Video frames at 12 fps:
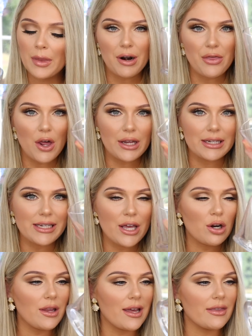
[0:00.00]
but I thought a
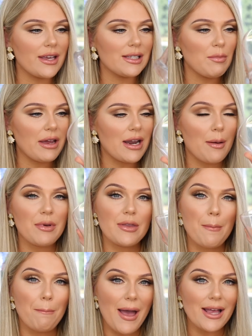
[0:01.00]
container like this might not be
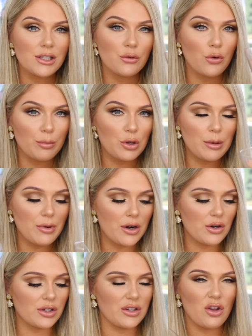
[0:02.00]
the best for beauty
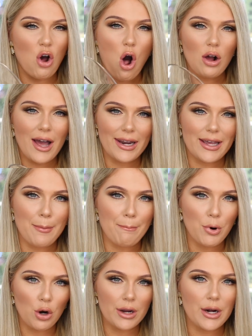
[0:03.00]
blenders because they'll all kind of get
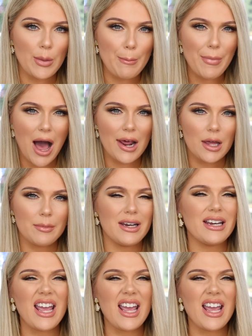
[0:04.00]
buried on the bottom, and in